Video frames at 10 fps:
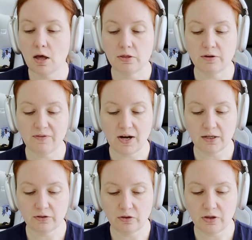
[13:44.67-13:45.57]
the
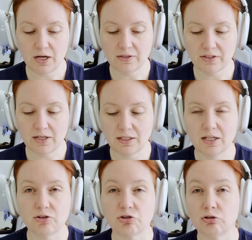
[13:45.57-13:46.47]
fact that any
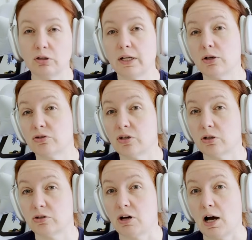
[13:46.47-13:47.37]
additional layers done
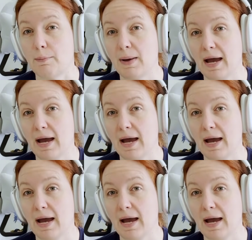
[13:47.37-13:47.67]
on top